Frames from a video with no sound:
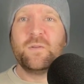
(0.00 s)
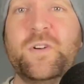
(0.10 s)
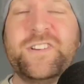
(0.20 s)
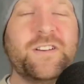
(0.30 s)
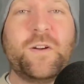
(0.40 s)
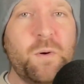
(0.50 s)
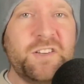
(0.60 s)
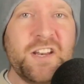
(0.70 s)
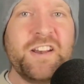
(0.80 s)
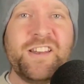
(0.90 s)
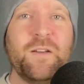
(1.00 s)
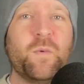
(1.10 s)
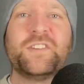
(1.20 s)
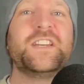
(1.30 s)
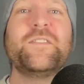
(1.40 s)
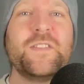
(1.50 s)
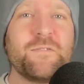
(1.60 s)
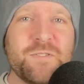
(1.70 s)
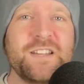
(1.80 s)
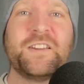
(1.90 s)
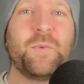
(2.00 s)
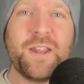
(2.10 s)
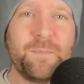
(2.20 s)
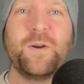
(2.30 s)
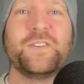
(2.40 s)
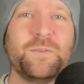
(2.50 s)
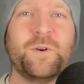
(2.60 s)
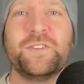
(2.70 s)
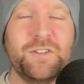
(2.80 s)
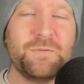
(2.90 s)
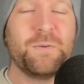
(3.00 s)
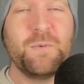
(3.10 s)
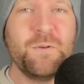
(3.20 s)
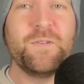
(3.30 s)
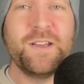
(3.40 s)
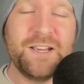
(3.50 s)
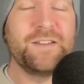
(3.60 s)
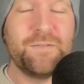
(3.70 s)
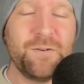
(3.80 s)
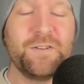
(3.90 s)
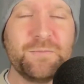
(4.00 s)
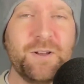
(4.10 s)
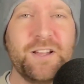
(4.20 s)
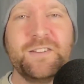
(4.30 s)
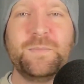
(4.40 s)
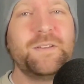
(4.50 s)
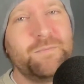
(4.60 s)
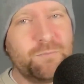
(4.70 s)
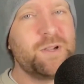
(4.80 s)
which coincidentally wasn't even the reason why the person wanted to remove it in the first place, but